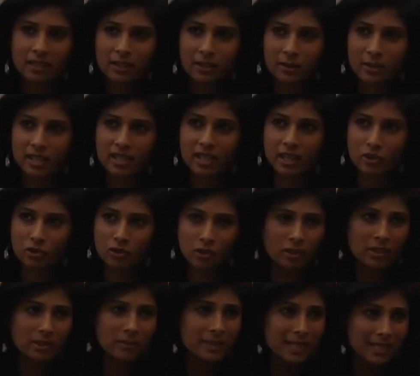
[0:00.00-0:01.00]
a
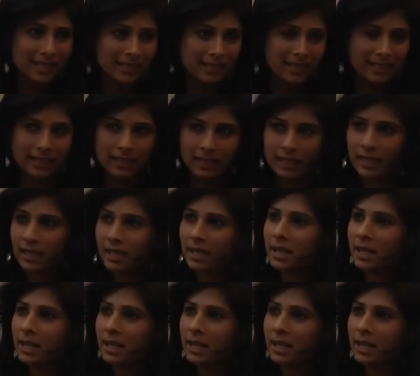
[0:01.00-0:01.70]
recession, not immediately,